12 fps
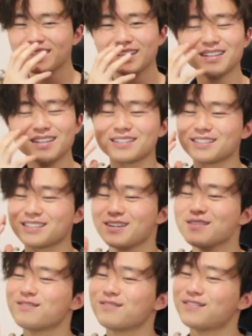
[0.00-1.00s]
looks
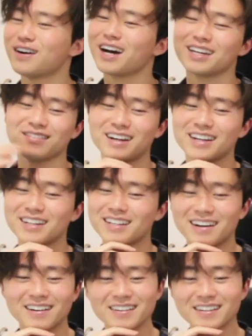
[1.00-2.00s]
so fine right
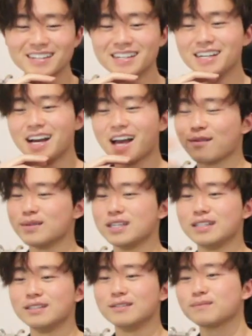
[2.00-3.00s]
now. I
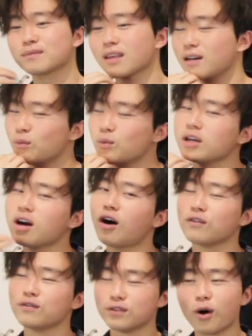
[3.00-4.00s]
mean, we
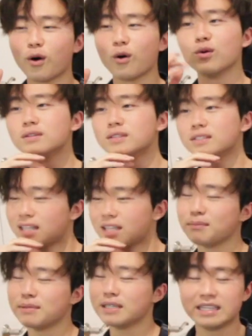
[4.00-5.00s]
all know
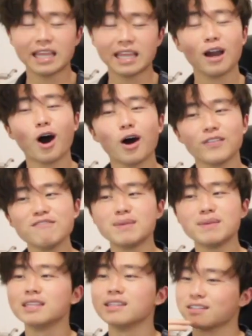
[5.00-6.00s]
they've
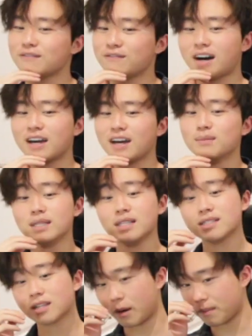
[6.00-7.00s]
been looking fine, but
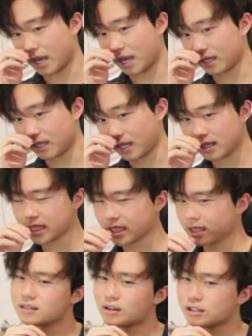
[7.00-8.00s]
this comeback, like,
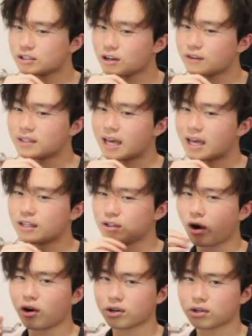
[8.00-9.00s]
they're serving that
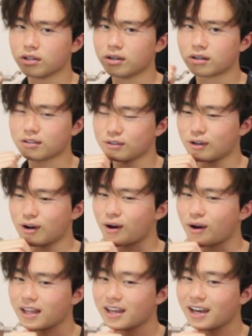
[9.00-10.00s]
dark look, you
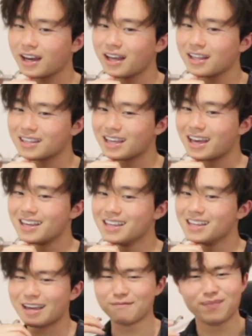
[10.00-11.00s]
know,
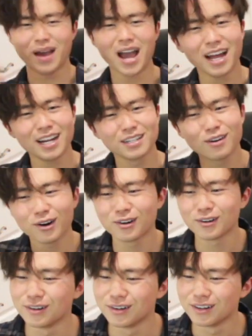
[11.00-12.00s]
that bad
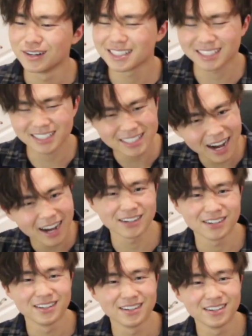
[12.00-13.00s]
girl
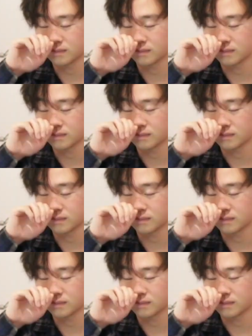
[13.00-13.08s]
style.